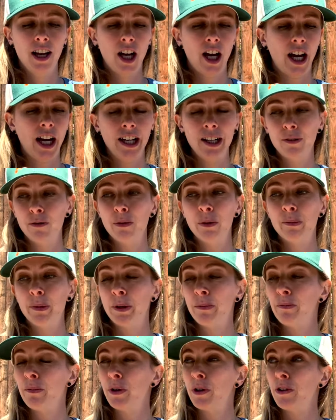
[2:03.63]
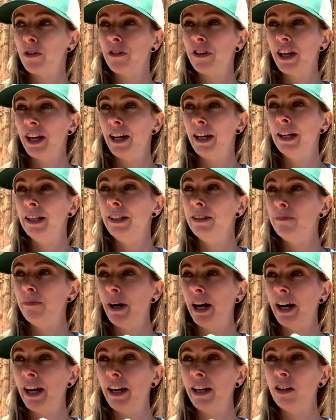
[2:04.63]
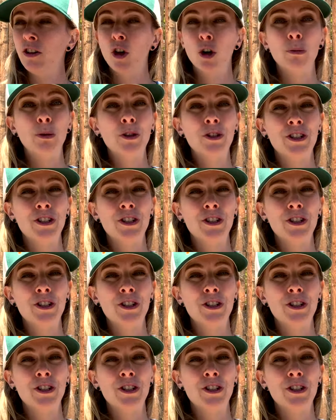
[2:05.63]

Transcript: I remember that my normal